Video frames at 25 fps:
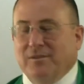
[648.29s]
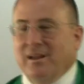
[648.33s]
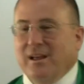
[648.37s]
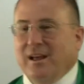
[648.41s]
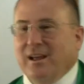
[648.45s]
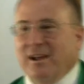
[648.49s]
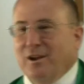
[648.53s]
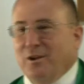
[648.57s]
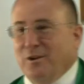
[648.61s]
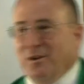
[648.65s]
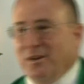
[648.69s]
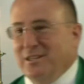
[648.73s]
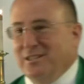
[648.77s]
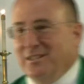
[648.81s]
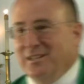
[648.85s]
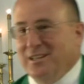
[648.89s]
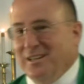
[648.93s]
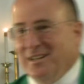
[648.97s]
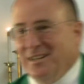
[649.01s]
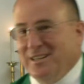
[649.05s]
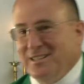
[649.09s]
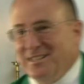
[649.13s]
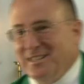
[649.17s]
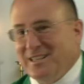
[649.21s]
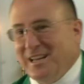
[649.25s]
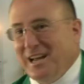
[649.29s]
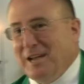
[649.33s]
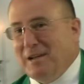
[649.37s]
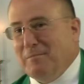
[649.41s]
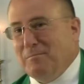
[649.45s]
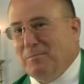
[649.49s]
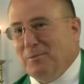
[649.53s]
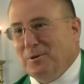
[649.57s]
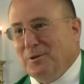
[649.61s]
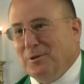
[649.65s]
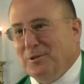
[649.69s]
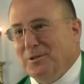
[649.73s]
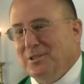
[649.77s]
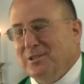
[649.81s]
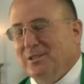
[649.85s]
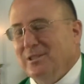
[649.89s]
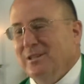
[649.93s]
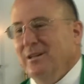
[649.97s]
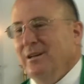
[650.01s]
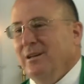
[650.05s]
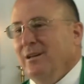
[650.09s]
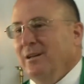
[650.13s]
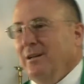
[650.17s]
not only to the disciples,